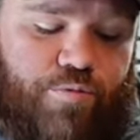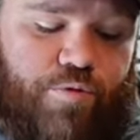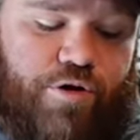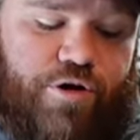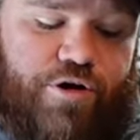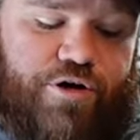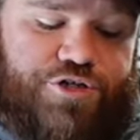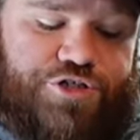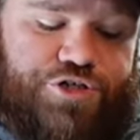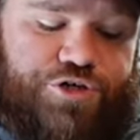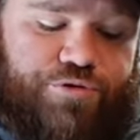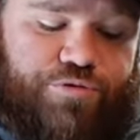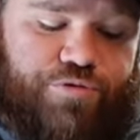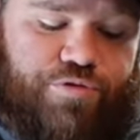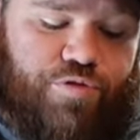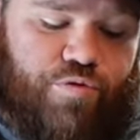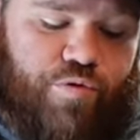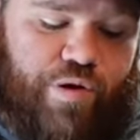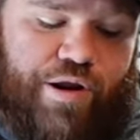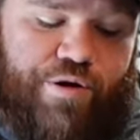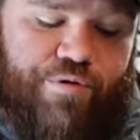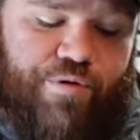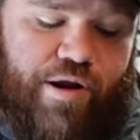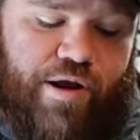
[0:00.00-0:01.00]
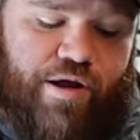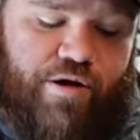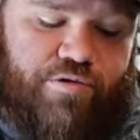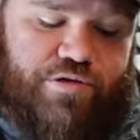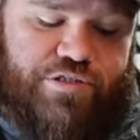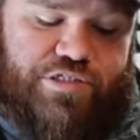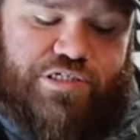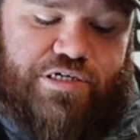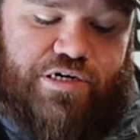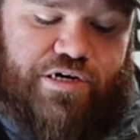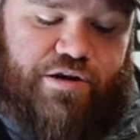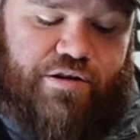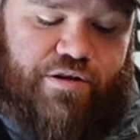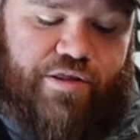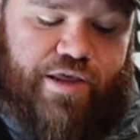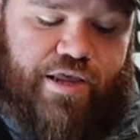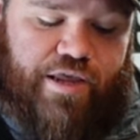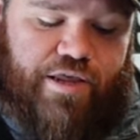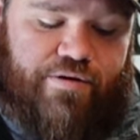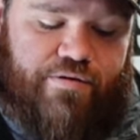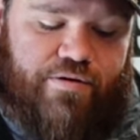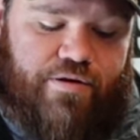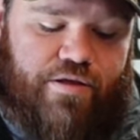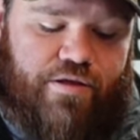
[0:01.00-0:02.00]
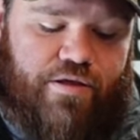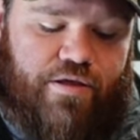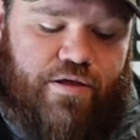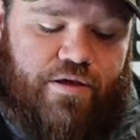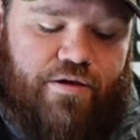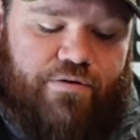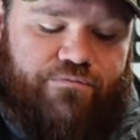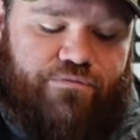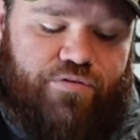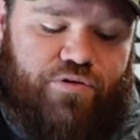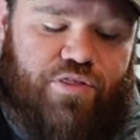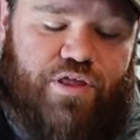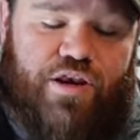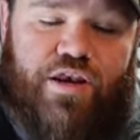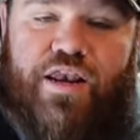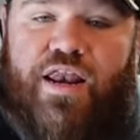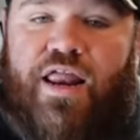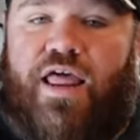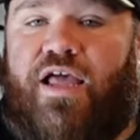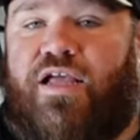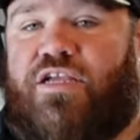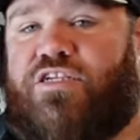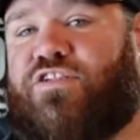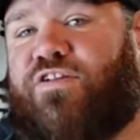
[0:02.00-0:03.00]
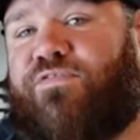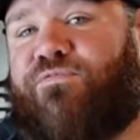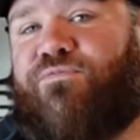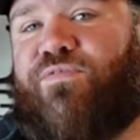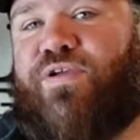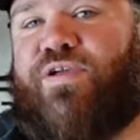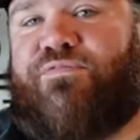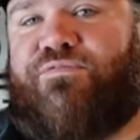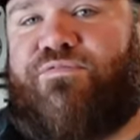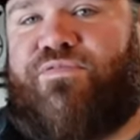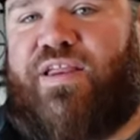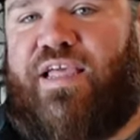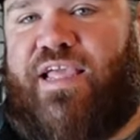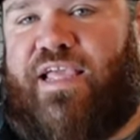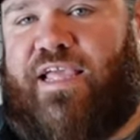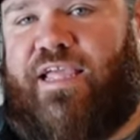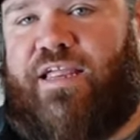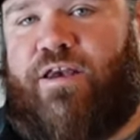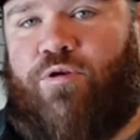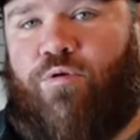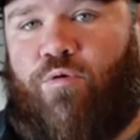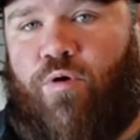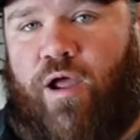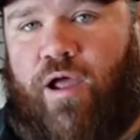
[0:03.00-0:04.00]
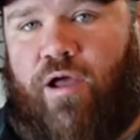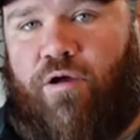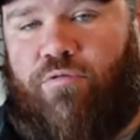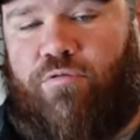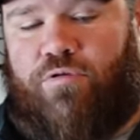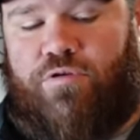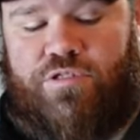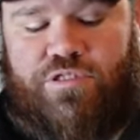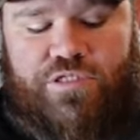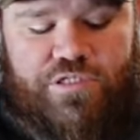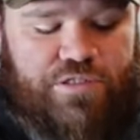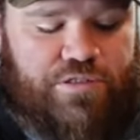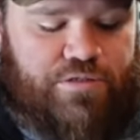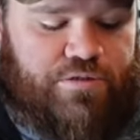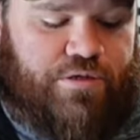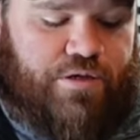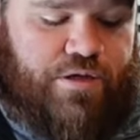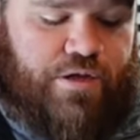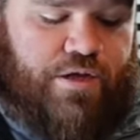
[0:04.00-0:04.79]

we're going to shoot three rounds and clean for the next 15 rounds.